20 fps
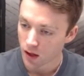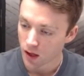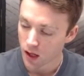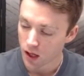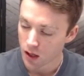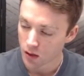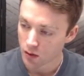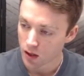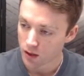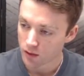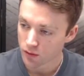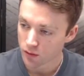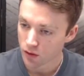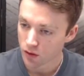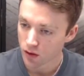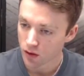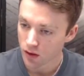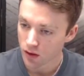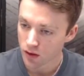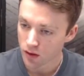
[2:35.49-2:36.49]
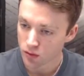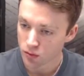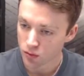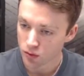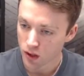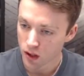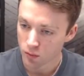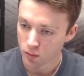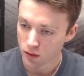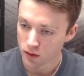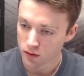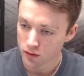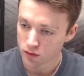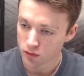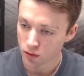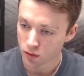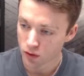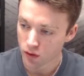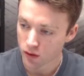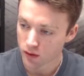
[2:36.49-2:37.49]
However, Duda went
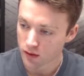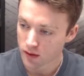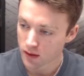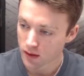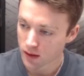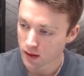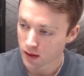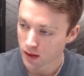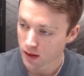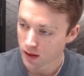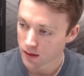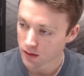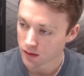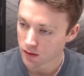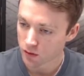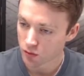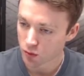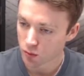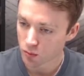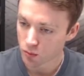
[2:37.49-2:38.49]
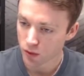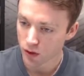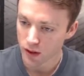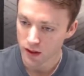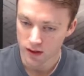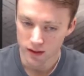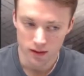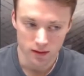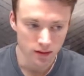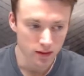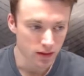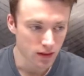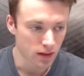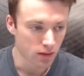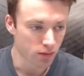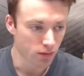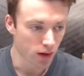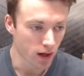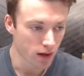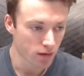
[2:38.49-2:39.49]
for the central break
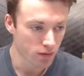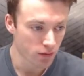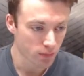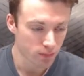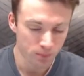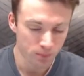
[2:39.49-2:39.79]
c5.